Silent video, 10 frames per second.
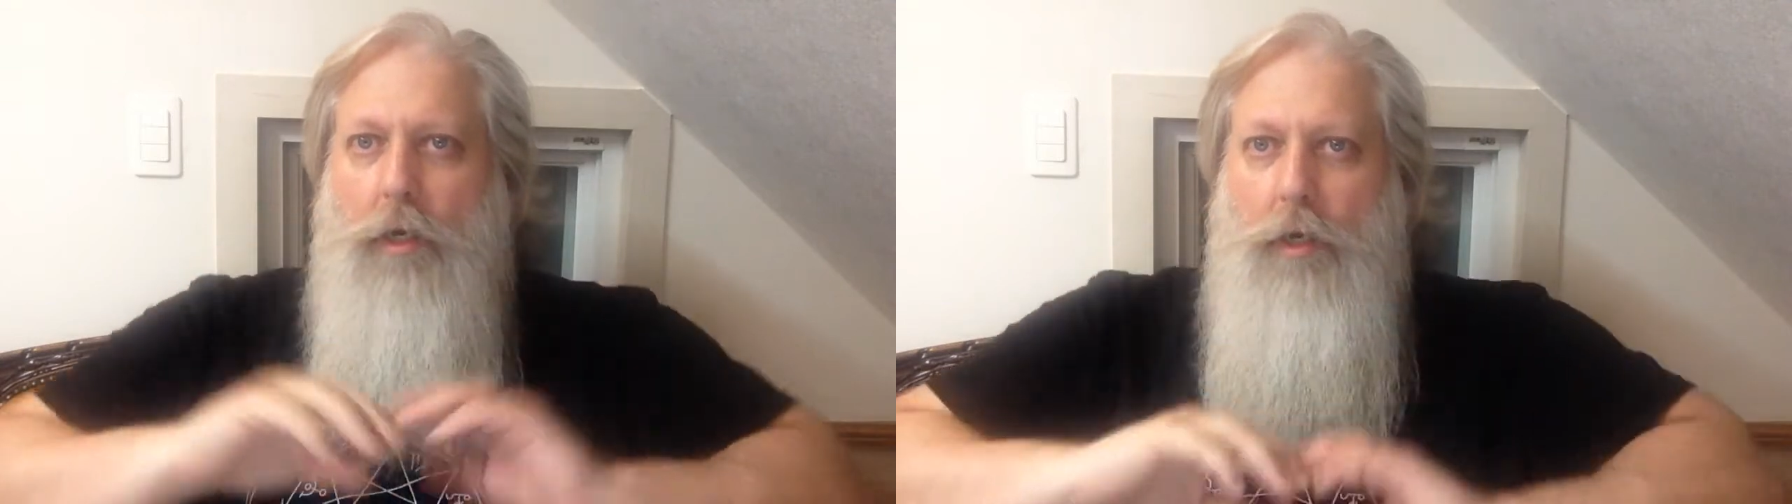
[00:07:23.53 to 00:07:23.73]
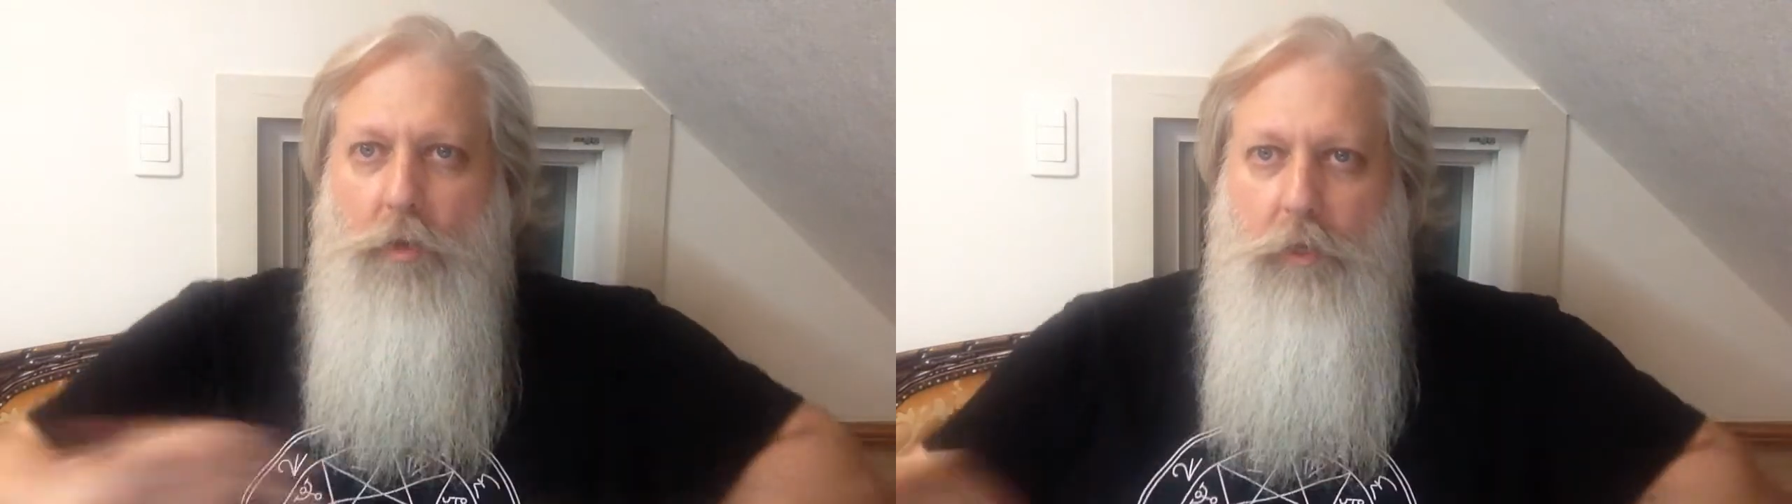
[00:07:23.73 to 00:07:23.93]

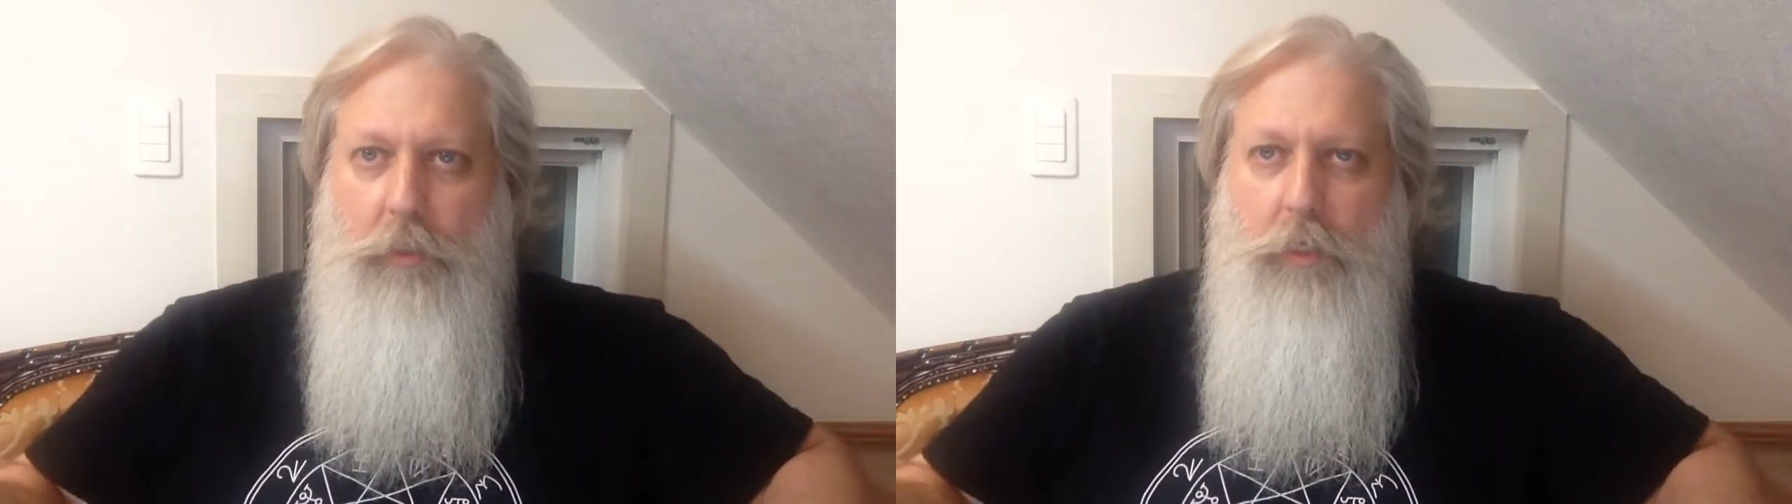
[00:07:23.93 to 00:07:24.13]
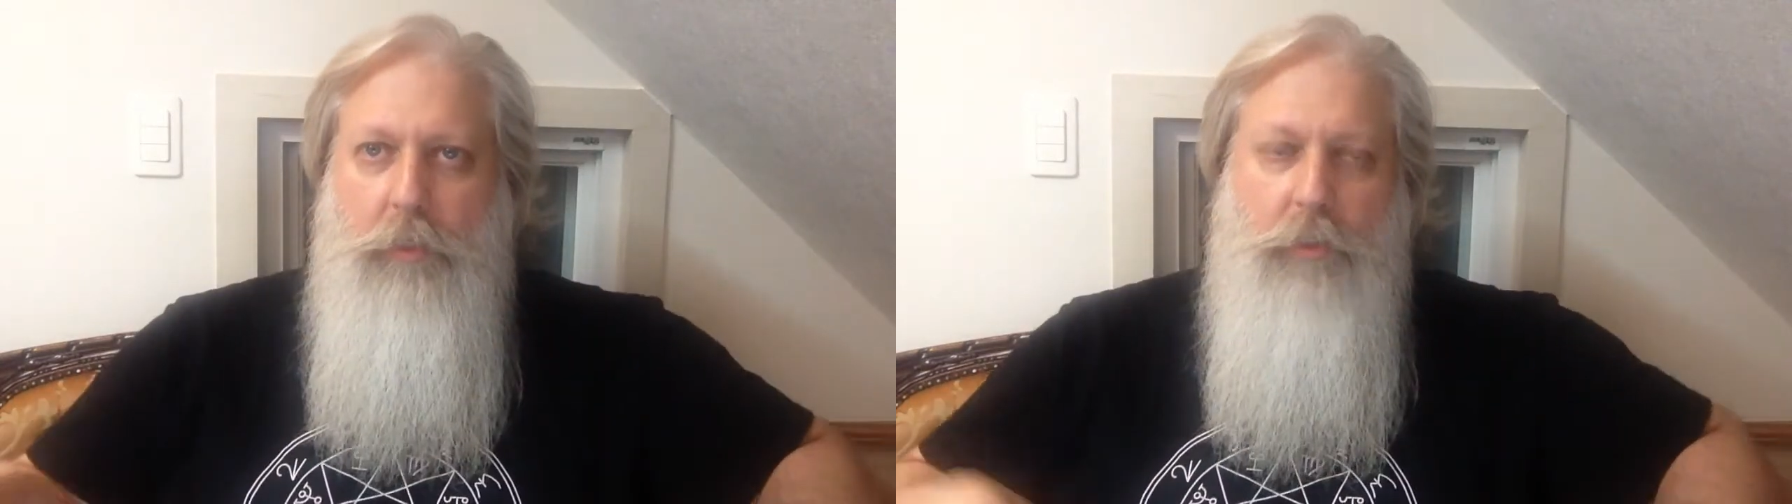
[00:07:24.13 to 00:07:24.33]
All
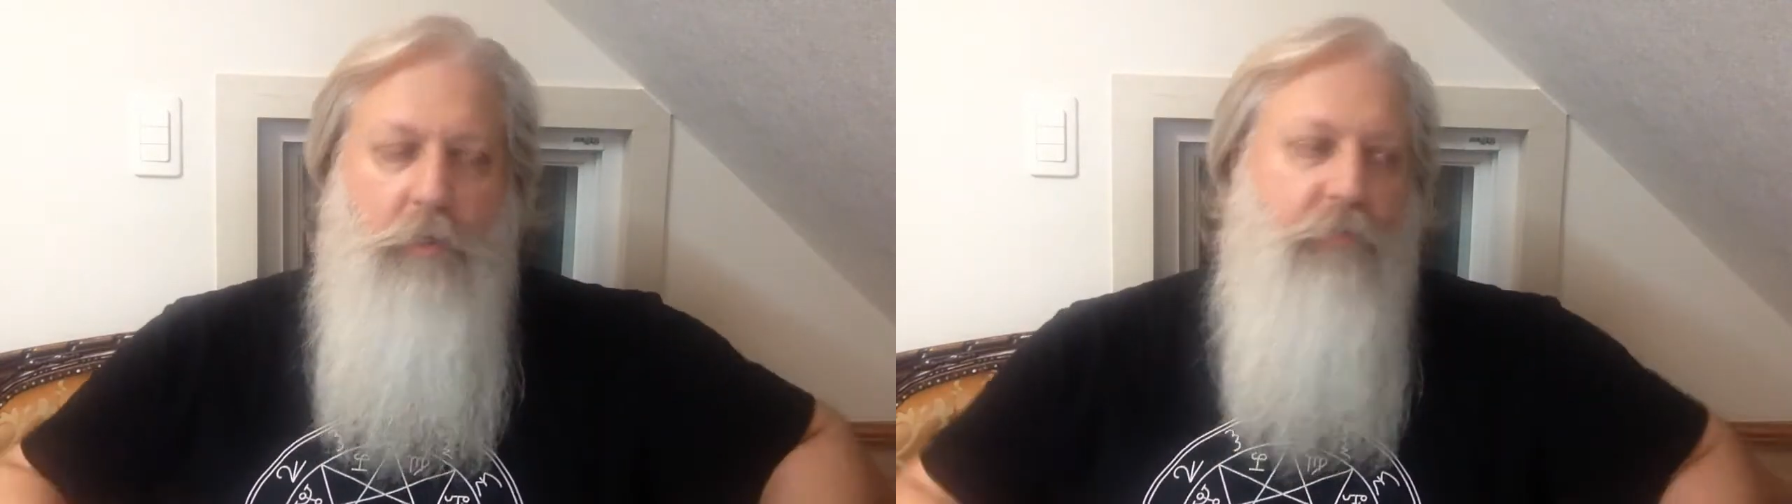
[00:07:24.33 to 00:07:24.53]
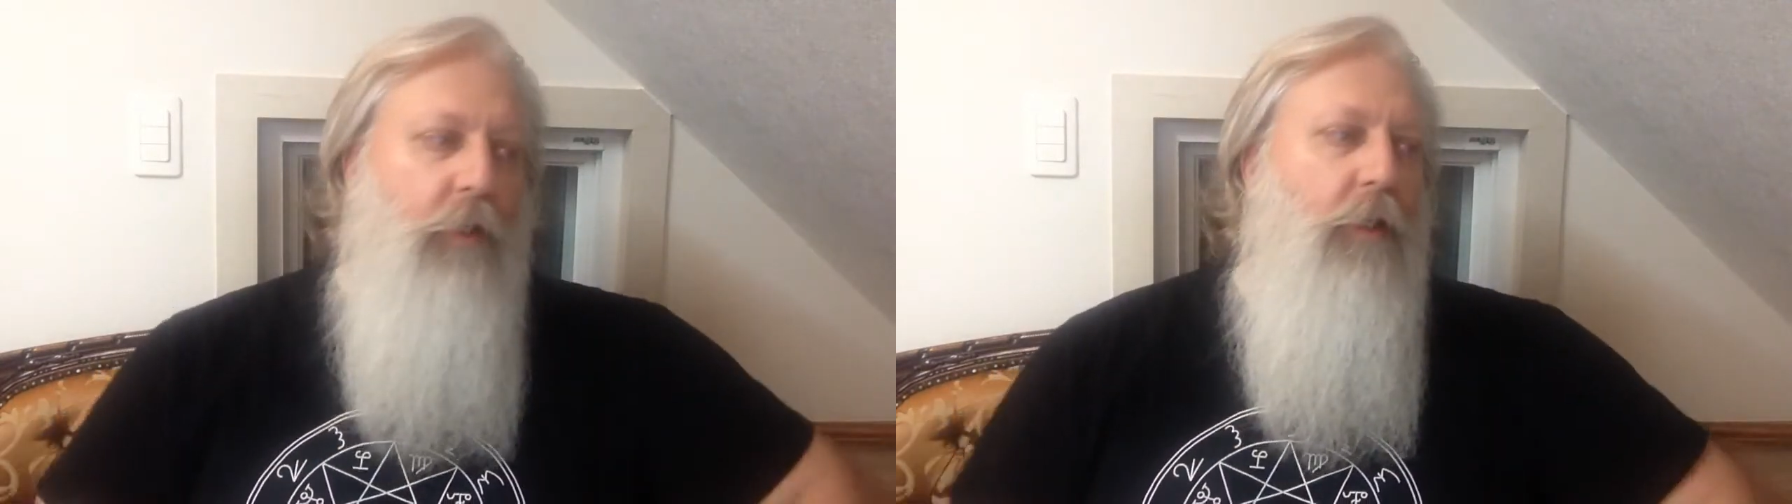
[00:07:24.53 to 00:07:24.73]
that kind of
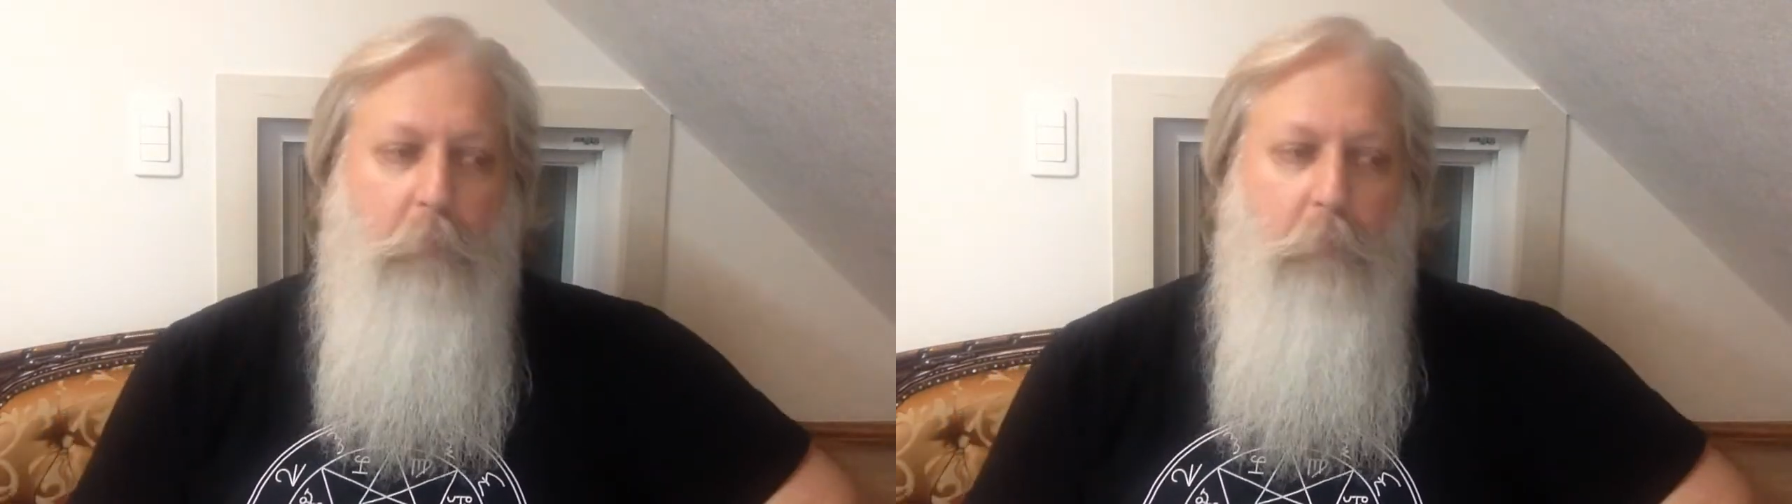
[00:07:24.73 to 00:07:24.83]
stuff.